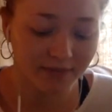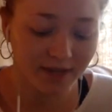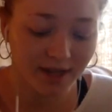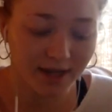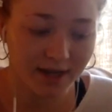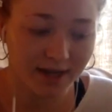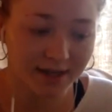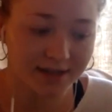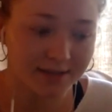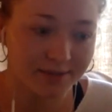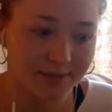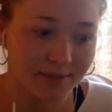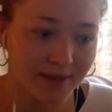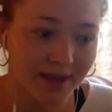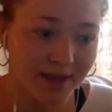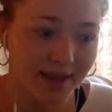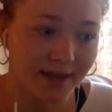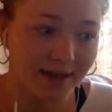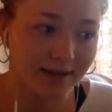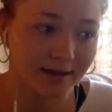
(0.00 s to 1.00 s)
And it's
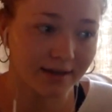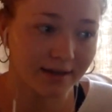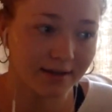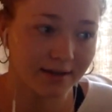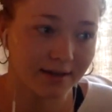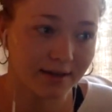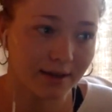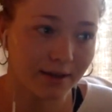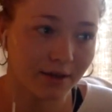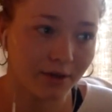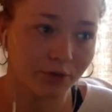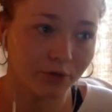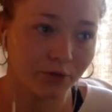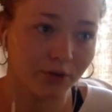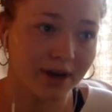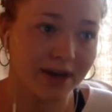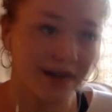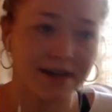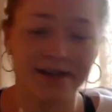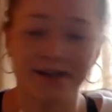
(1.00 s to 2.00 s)
been the
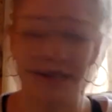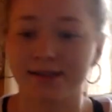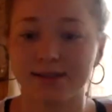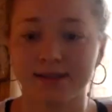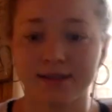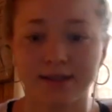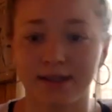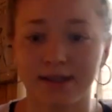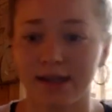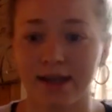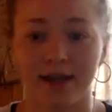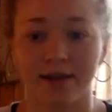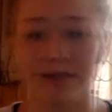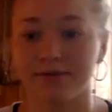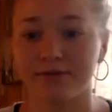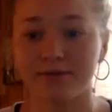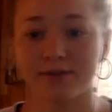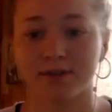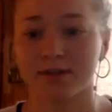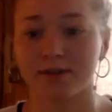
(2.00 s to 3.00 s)
greatest
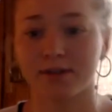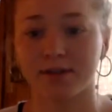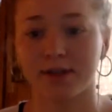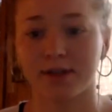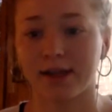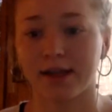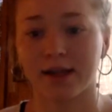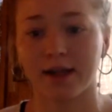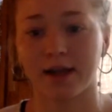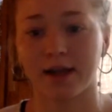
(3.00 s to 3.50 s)
gift, like